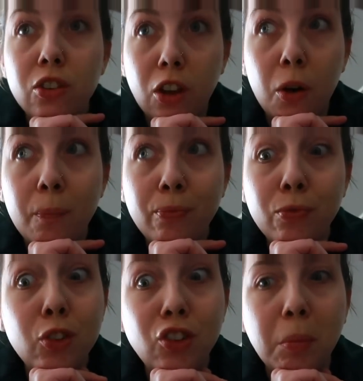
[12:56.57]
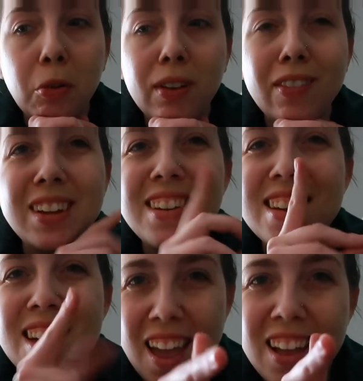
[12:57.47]
So chapter 7,
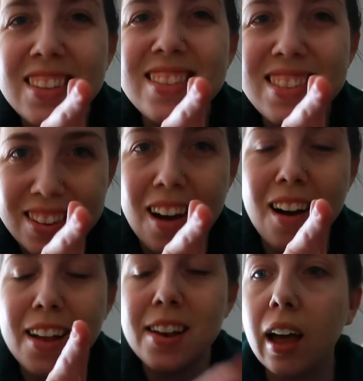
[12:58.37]
done.